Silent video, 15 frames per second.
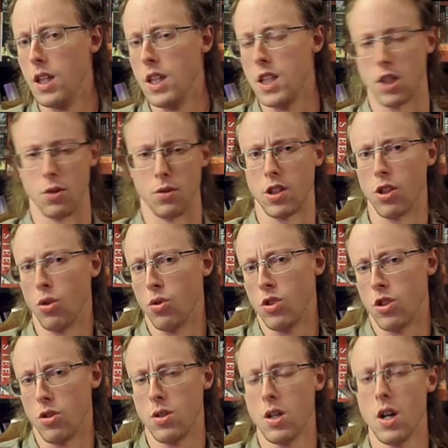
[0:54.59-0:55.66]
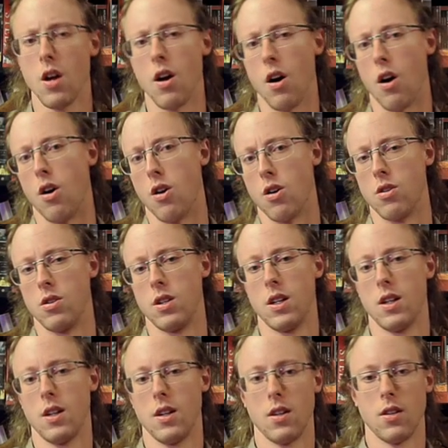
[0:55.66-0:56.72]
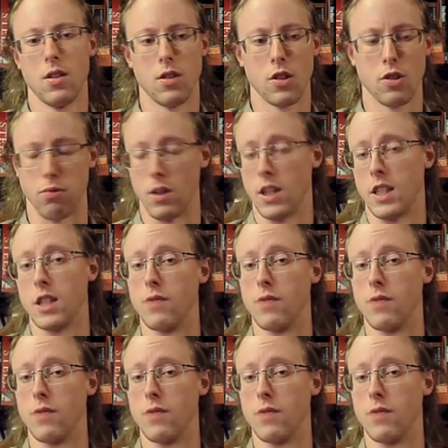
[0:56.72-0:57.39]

So the soldiers are granted